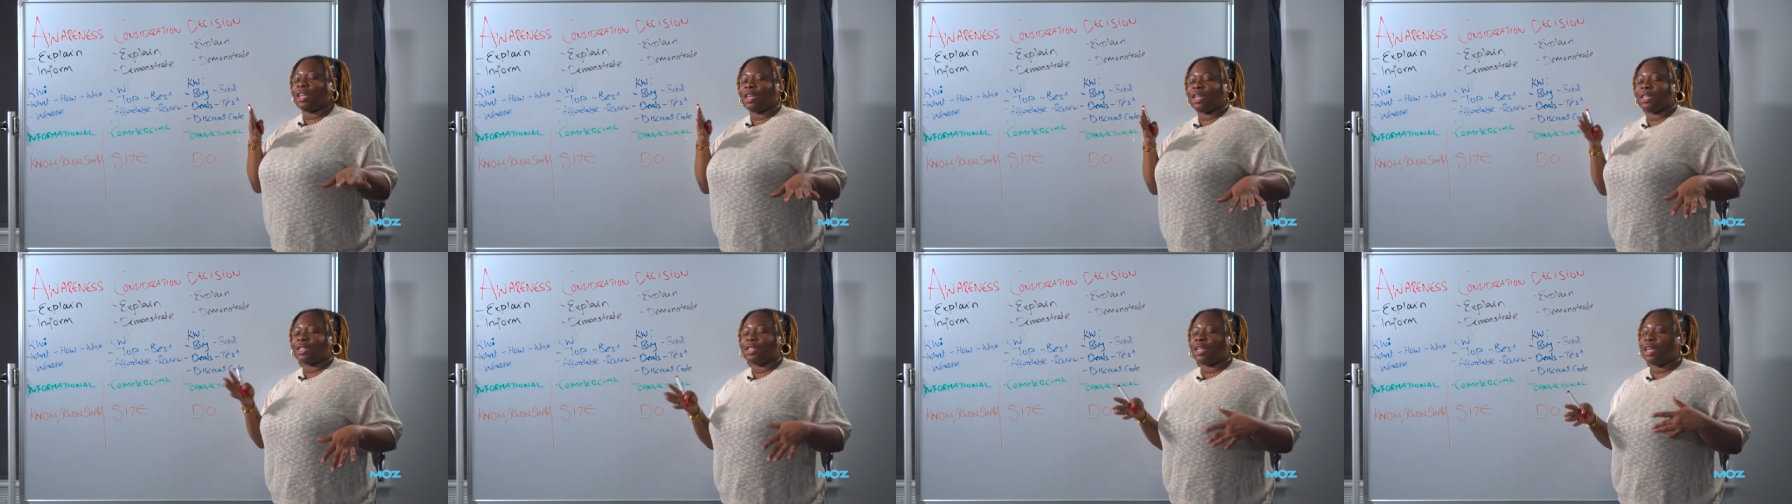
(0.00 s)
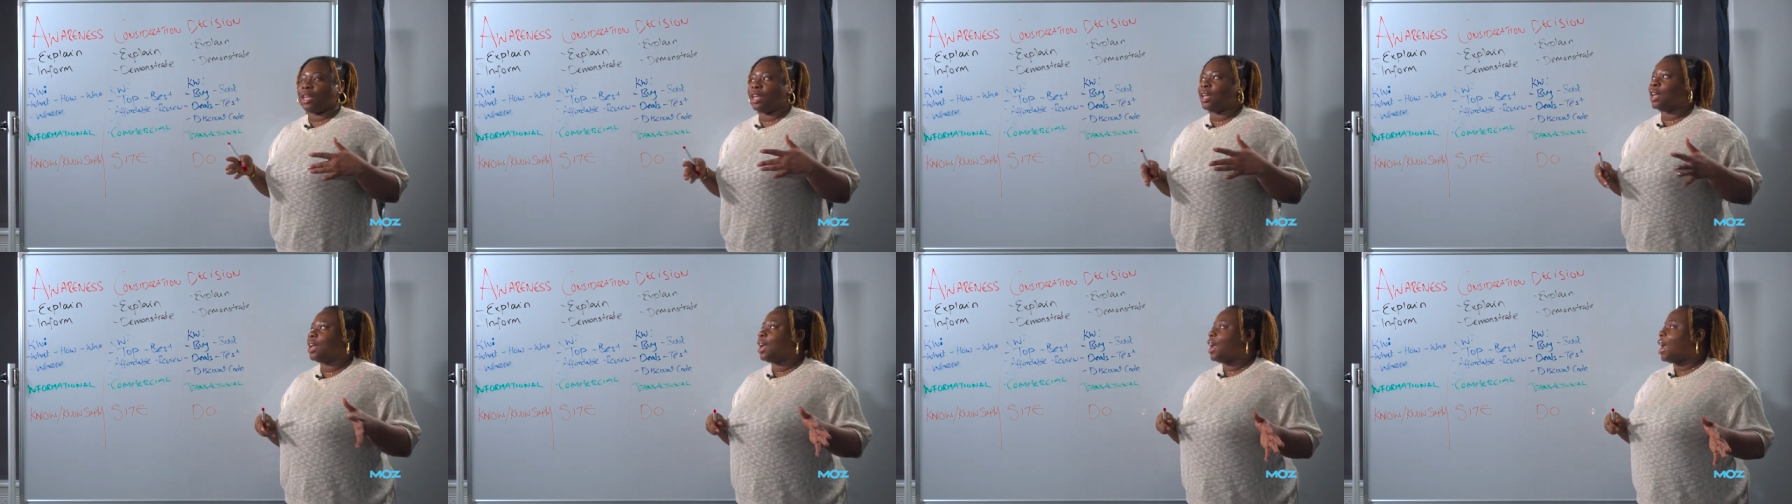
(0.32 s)
at
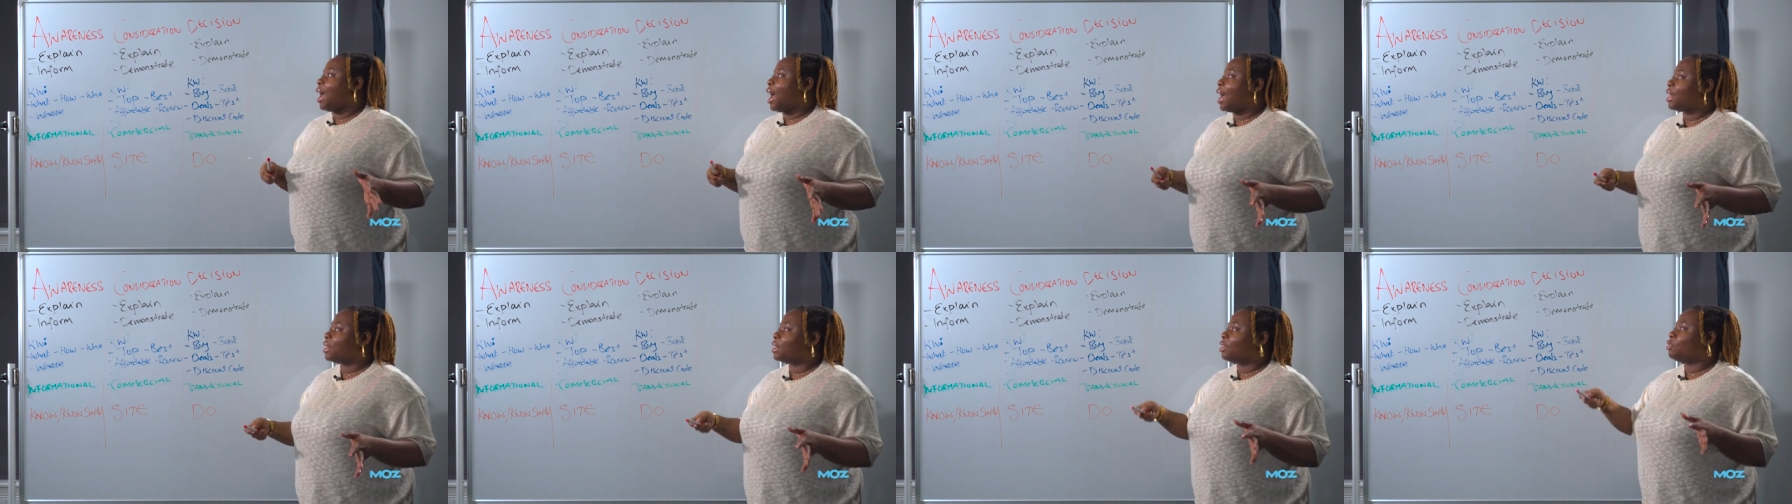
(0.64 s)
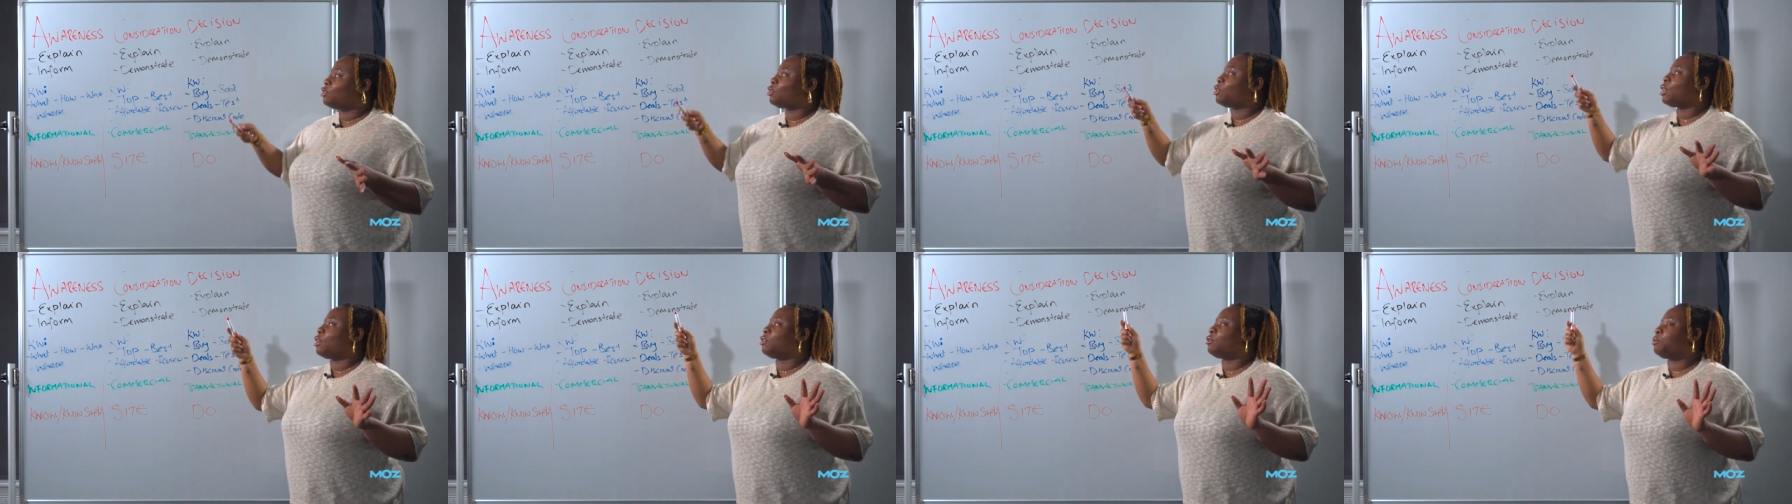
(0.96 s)
it, and
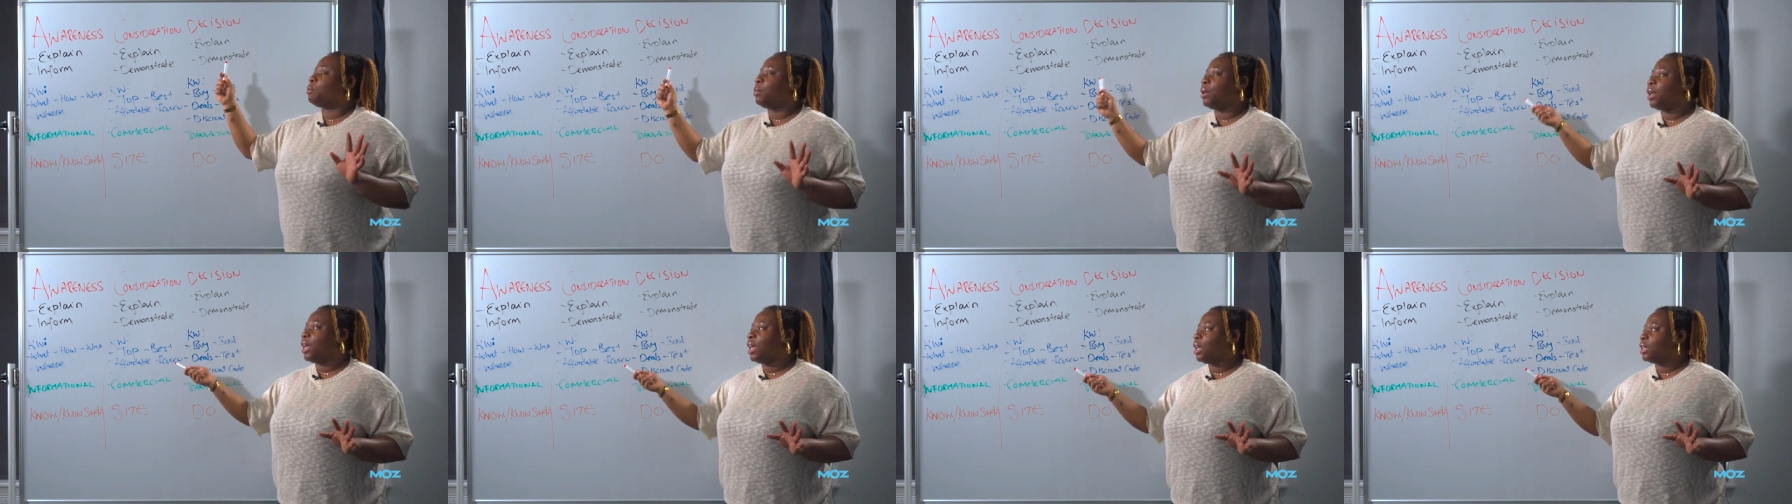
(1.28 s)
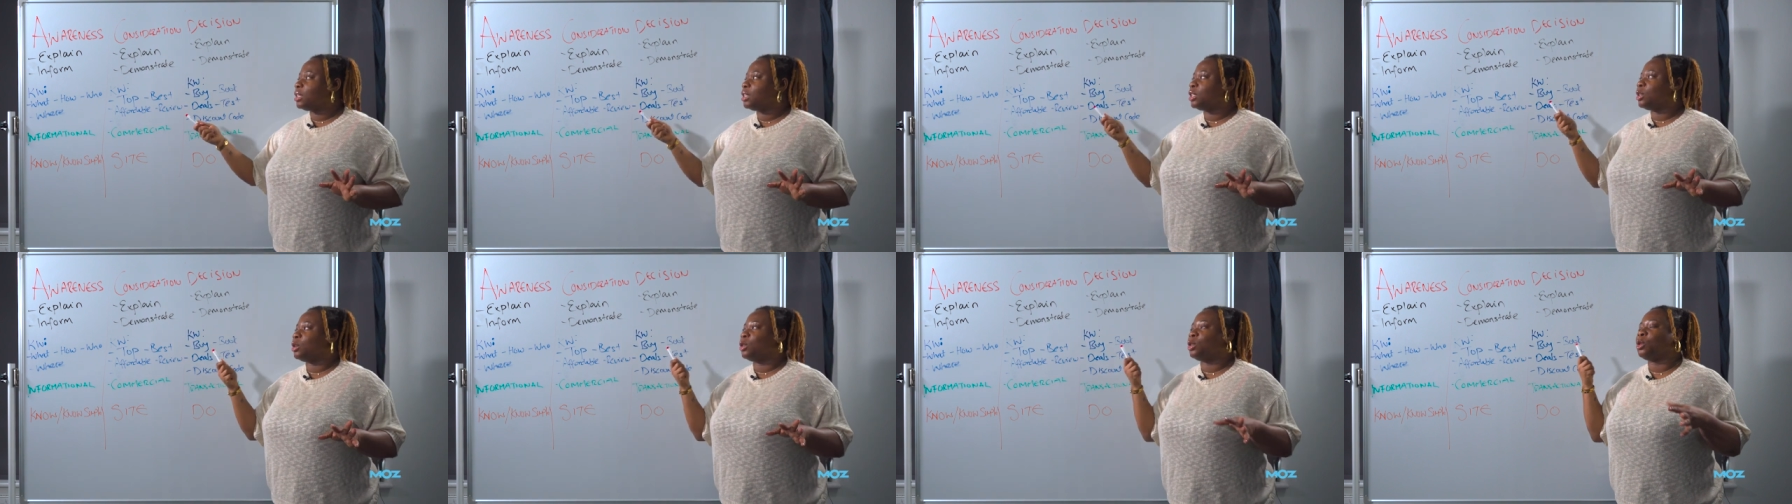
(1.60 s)
they've
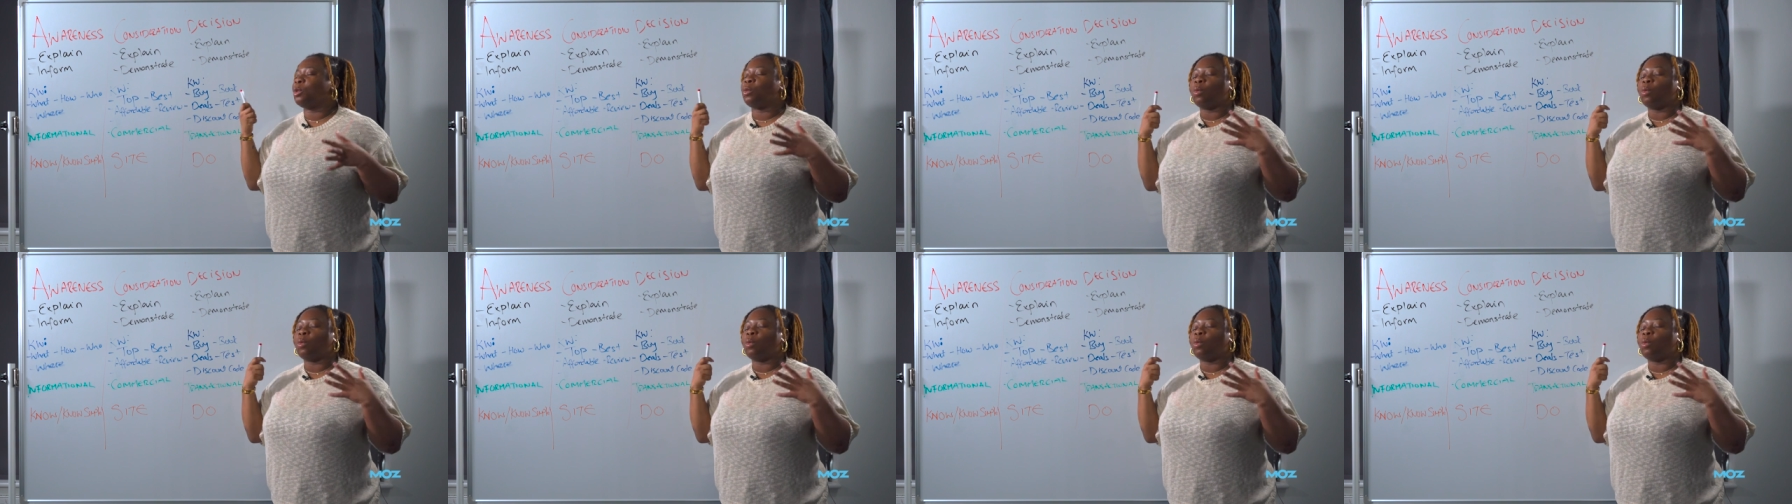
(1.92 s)
picked